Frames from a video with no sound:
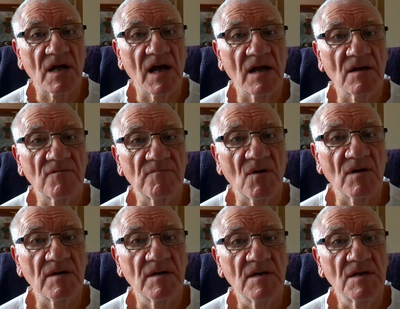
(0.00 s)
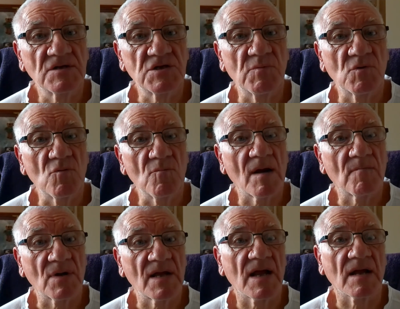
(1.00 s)
can of my typical matte
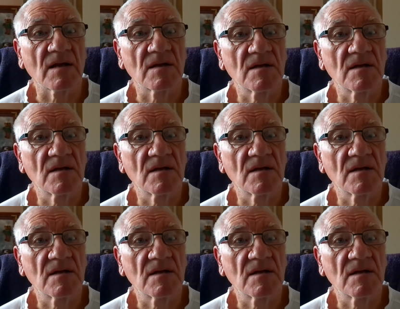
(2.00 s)
black.